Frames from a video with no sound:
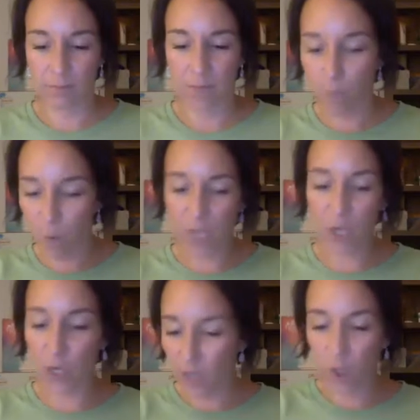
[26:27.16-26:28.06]
I want
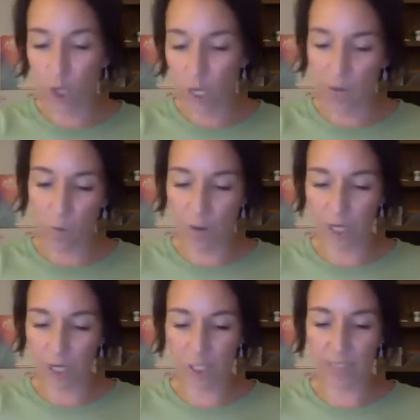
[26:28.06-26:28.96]
you to look at
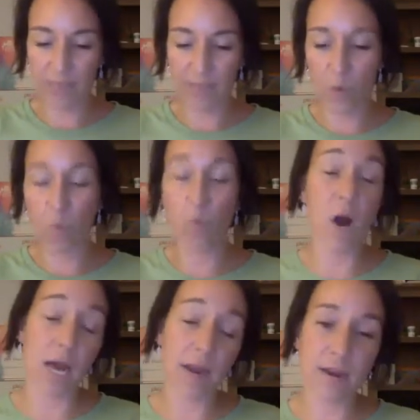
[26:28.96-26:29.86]
where she said the
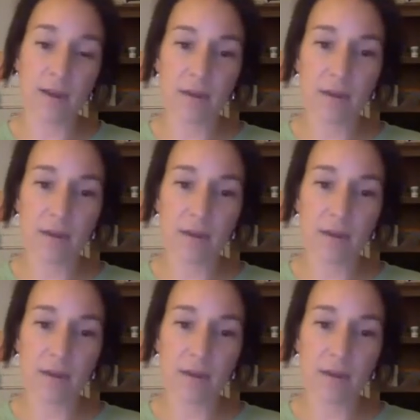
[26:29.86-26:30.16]
one